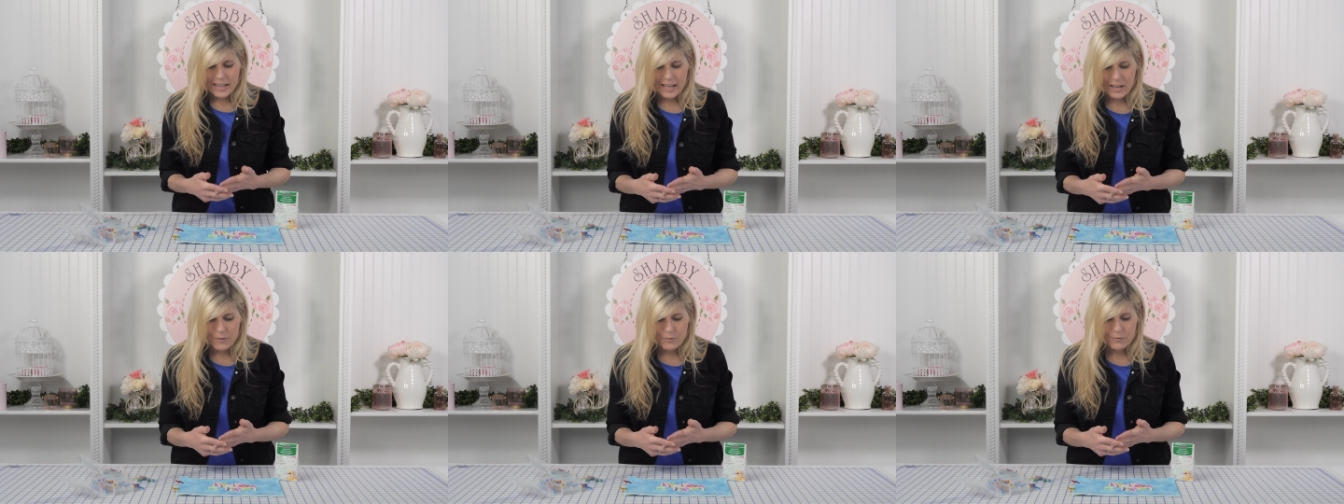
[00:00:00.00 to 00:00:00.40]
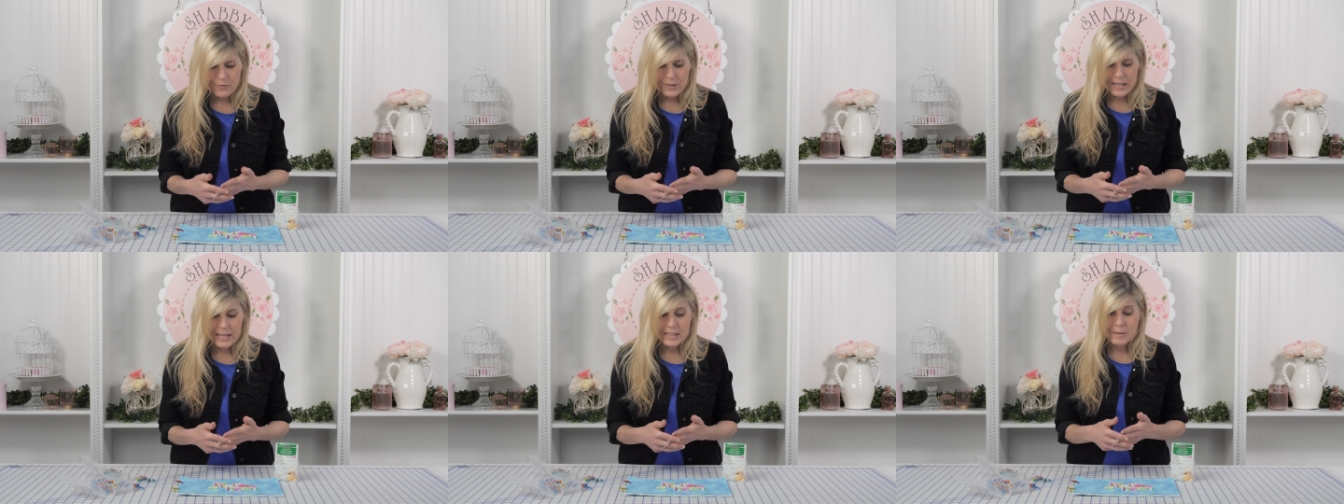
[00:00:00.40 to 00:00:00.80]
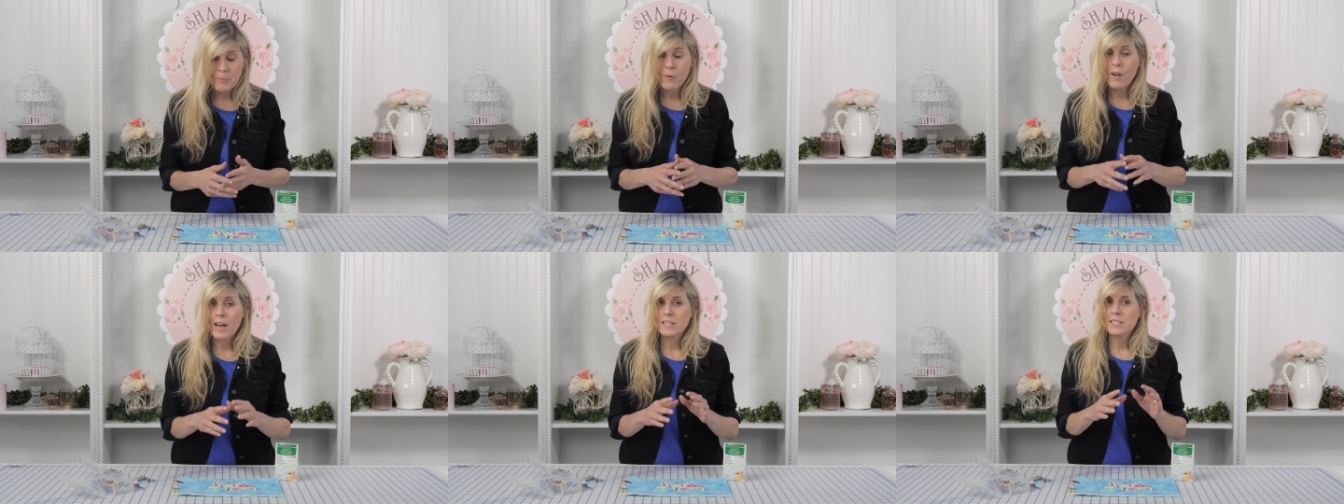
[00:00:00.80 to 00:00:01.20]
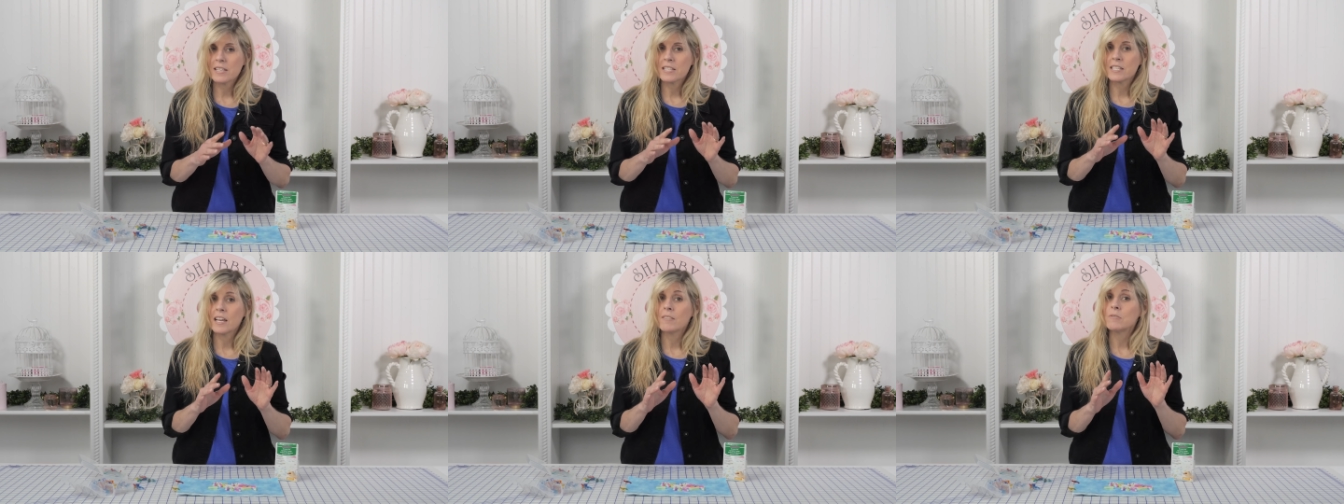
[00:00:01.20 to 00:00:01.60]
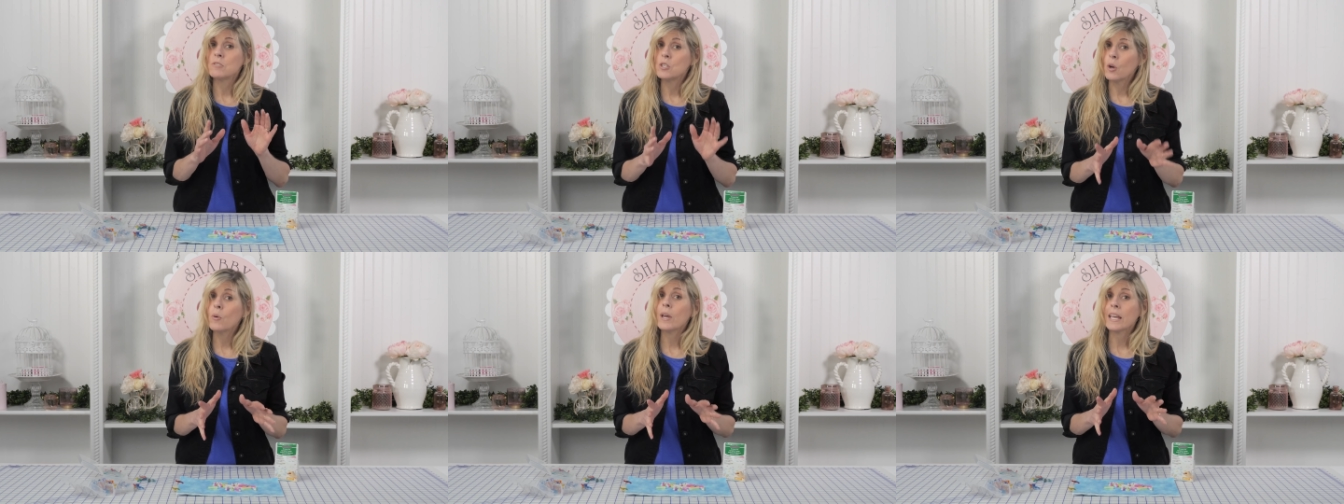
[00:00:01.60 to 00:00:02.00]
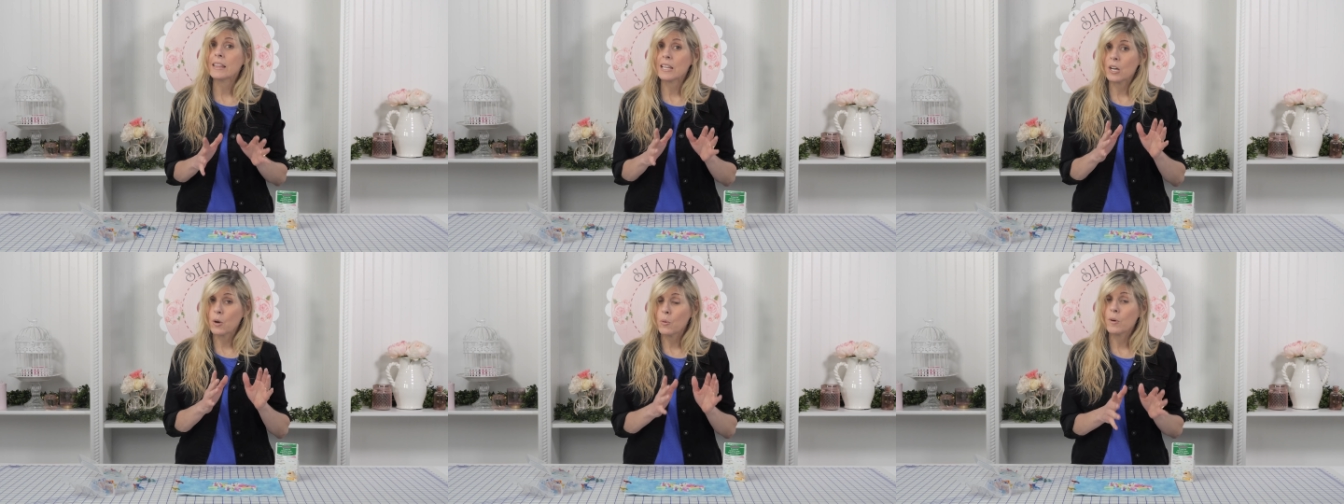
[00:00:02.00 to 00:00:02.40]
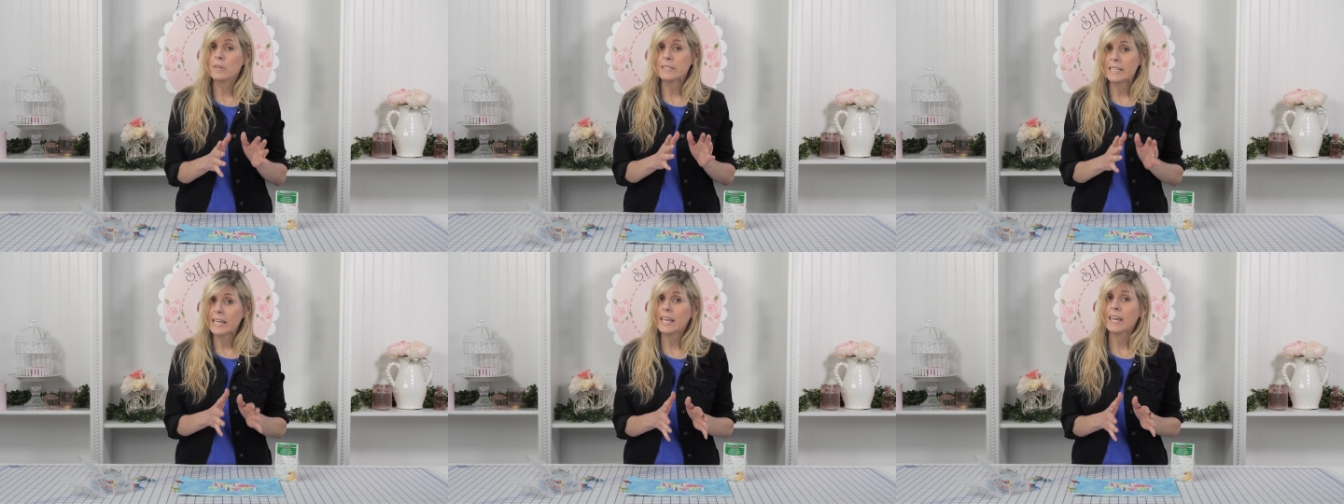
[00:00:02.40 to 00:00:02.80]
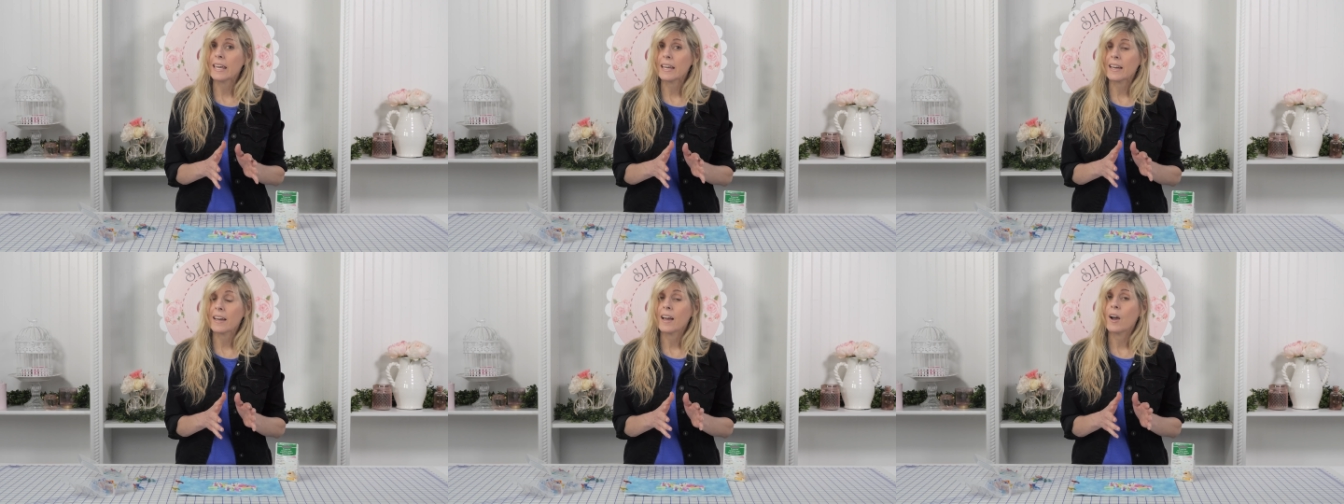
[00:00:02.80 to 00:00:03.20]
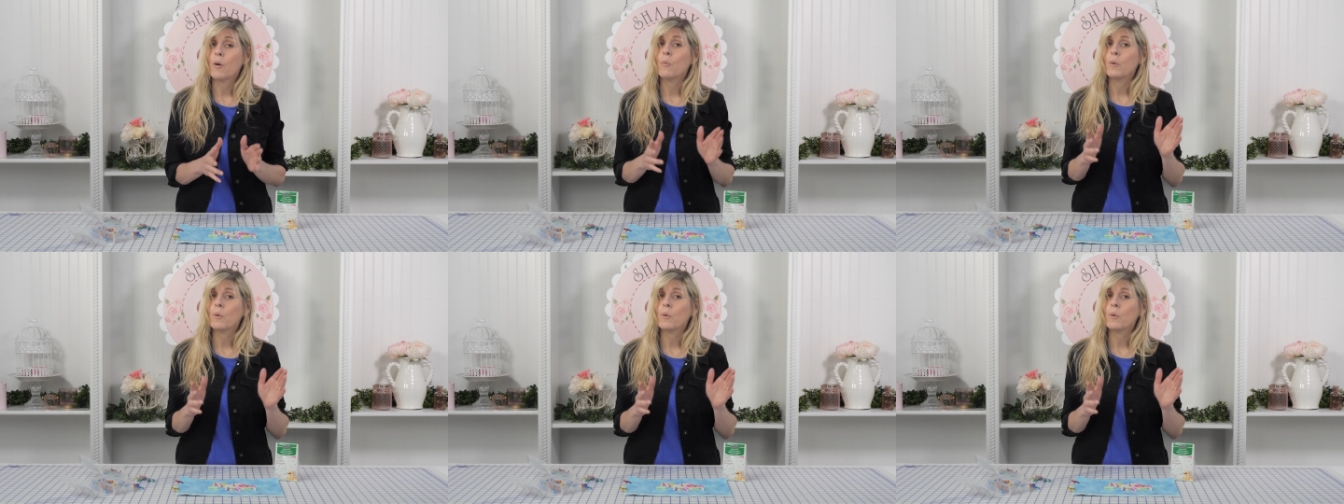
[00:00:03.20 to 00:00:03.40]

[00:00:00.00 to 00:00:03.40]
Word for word: if in the process of doing the quilting,